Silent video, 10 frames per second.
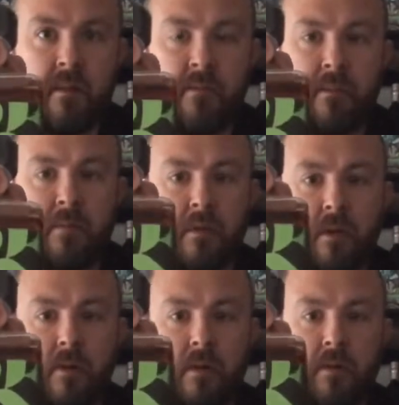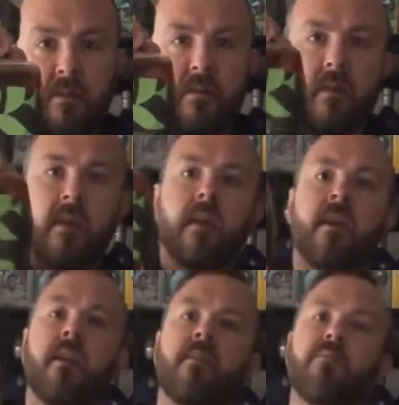from the Lowlands,
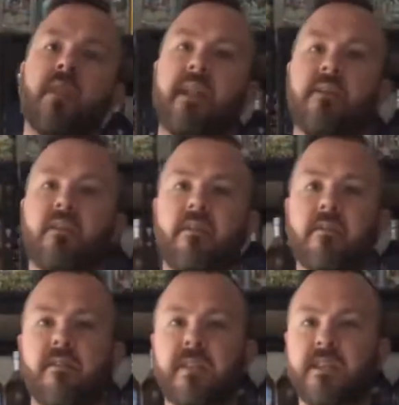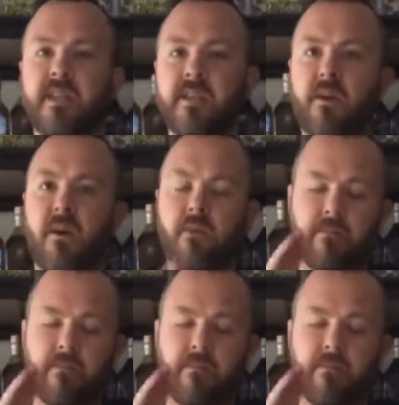the Bladnoch 17-year-old.